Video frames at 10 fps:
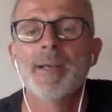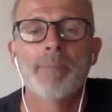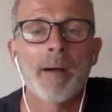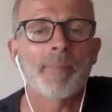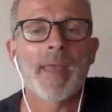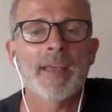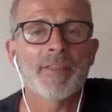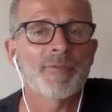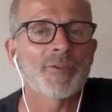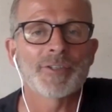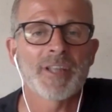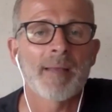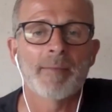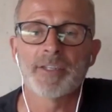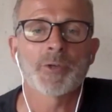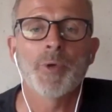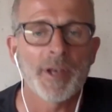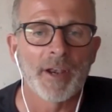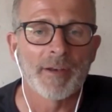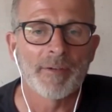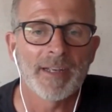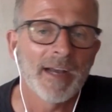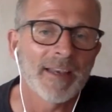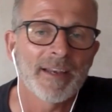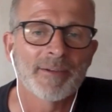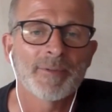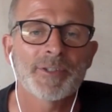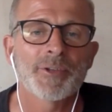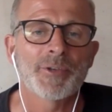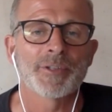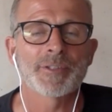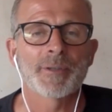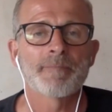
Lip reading: bump their head the first time and just quit on it, right? I don't know. What's your thoughts?